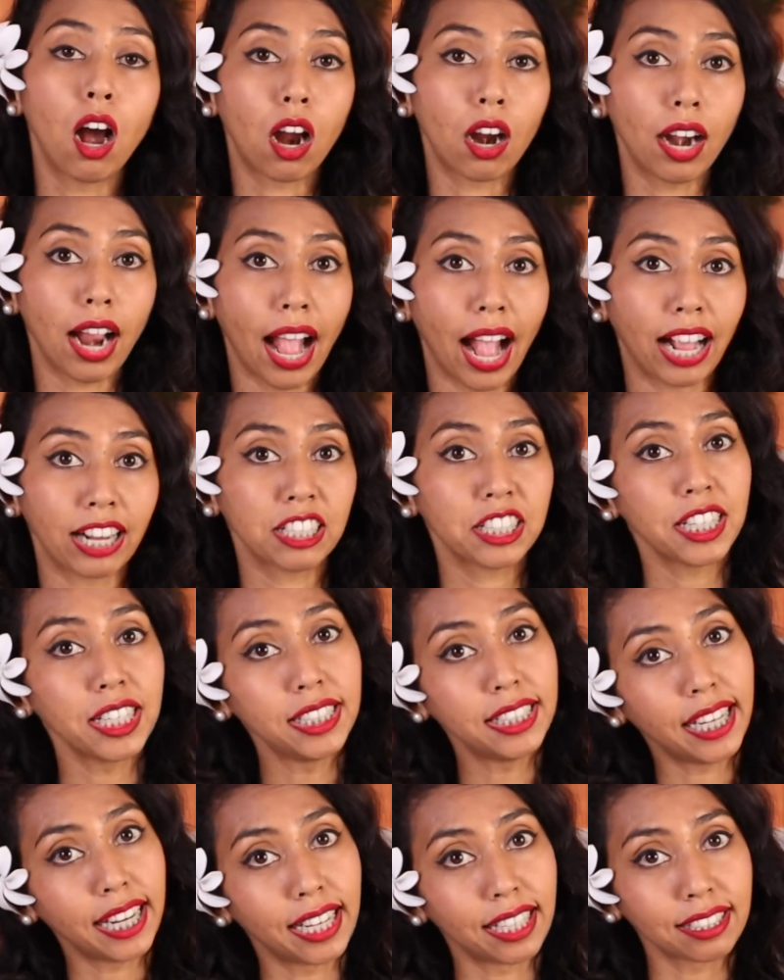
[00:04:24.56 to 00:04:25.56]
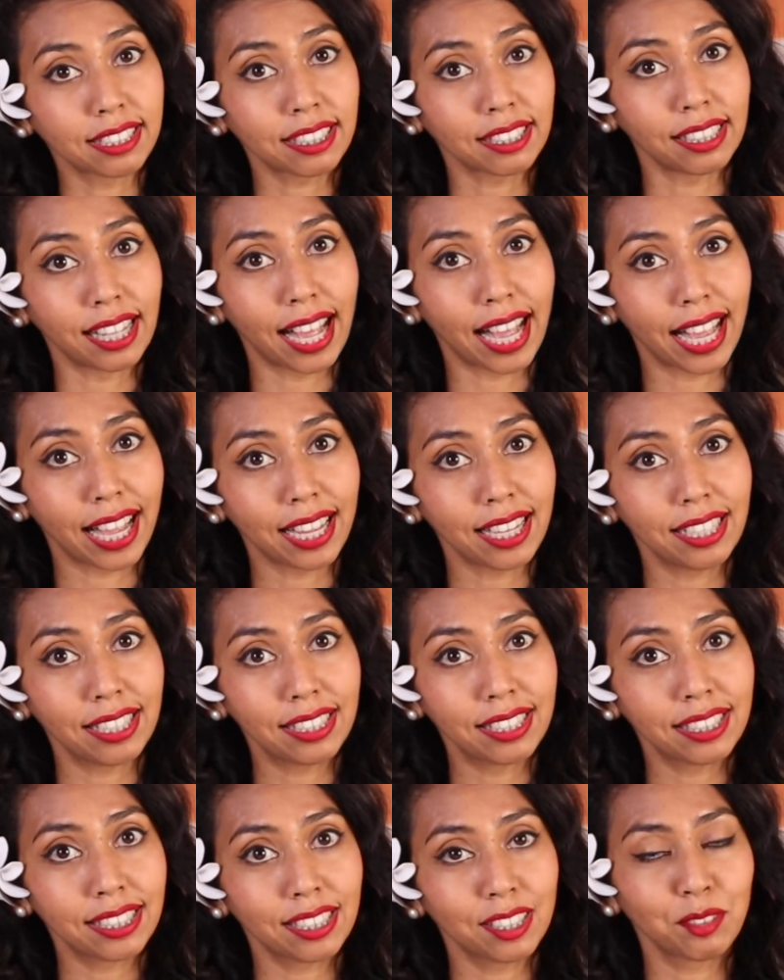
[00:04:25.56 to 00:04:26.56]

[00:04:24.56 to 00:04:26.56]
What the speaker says: are ashy dance legs.